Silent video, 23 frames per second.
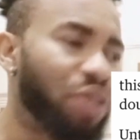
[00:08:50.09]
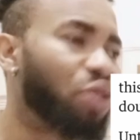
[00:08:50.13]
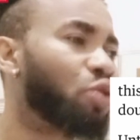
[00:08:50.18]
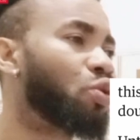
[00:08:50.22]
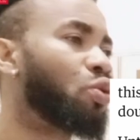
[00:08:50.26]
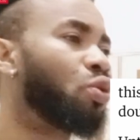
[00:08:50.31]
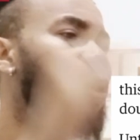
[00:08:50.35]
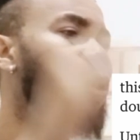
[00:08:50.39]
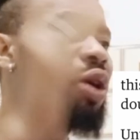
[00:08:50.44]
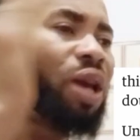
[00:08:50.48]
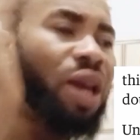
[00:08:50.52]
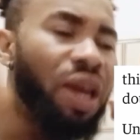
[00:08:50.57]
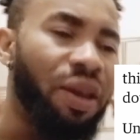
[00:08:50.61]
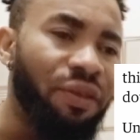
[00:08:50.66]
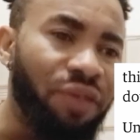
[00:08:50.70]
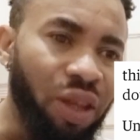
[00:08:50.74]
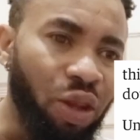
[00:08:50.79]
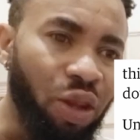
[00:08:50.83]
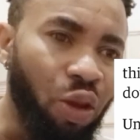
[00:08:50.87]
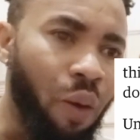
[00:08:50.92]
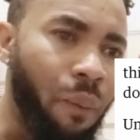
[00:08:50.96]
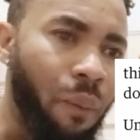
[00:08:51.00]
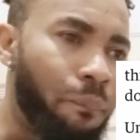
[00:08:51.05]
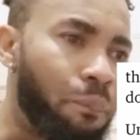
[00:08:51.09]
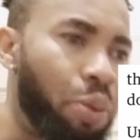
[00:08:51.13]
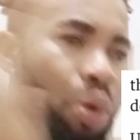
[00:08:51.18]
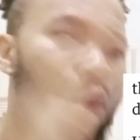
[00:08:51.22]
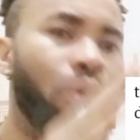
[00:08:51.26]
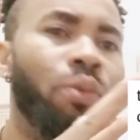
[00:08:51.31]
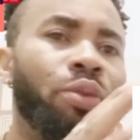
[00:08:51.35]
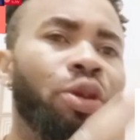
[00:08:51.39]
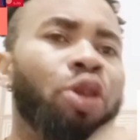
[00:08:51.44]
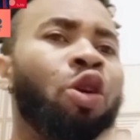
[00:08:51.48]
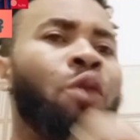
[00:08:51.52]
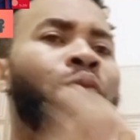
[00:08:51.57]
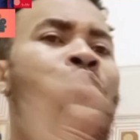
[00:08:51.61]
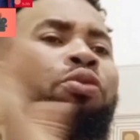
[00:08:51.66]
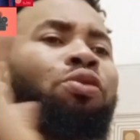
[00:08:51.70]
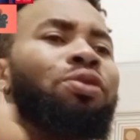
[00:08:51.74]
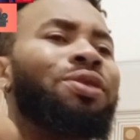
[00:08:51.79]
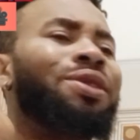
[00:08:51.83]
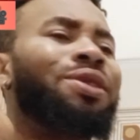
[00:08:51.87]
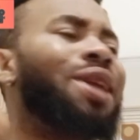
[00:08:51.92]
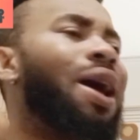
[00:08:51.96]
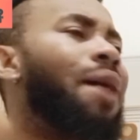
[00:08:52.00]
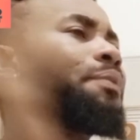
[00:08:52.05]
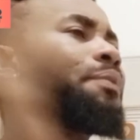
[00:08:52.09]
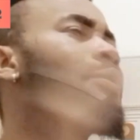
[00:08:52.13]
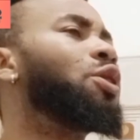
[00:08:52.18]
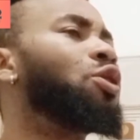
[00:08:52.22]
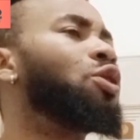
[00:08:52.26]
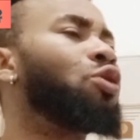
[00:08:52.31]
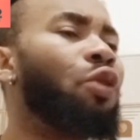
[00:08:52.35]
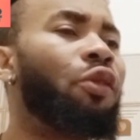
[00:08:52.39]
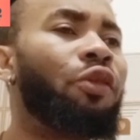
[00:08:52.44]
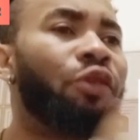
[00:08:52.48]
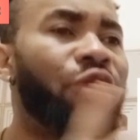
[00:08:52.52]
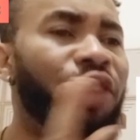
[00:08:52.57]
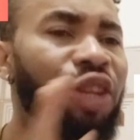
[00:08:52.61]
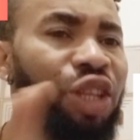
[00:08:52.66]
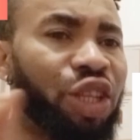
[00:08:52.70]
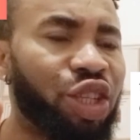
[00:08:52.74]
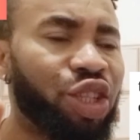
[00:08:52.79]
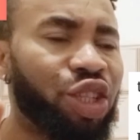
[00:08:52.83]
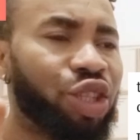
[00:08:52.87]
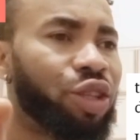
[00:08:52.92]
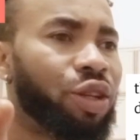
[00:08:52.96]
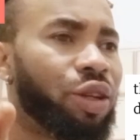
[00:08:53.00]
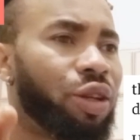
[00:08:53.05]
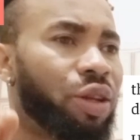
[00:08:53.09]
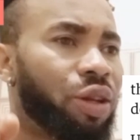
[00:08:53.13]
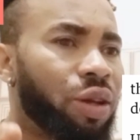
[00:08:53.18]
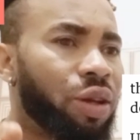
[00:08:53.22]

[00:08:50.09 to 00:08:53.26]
So if they don't pull, they don't put stamp, they don't finish.